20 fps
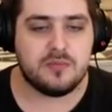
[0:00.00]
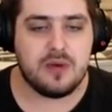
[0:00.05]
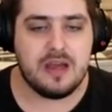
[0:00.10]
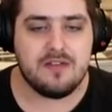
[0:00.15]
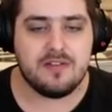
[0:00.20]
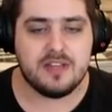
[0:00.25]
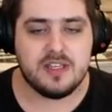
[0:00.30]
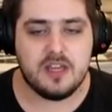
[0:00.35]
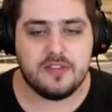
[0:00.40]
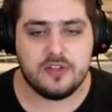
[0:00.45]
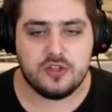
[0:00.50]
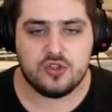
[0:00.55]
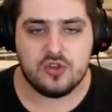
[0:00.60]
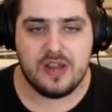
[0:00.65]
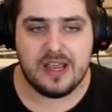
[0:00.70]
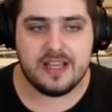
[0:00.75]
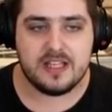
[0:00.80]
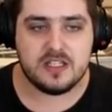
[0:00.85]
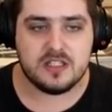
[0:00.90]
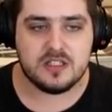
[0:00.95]
where are the other
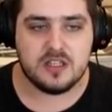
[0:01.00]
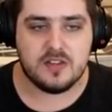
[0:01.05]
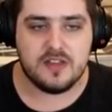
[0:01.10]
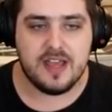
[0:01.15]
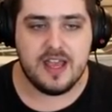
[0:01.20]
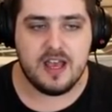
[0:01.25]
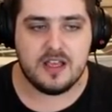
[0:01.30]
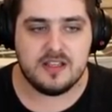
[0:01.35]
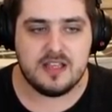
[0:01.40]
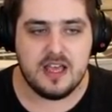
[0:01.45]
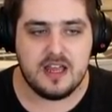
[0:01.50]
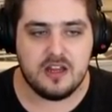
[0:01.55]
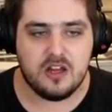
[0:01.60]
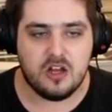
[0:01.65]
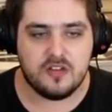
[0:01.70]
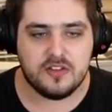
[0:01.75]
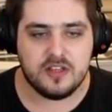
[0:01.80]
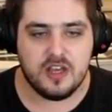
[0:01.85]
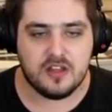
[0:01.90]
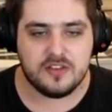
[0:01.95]
trains? Are they are,
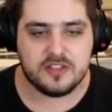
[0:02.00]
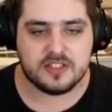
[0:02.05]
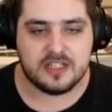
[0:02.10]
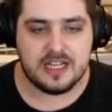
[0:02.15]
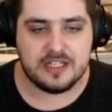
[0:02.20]
are the others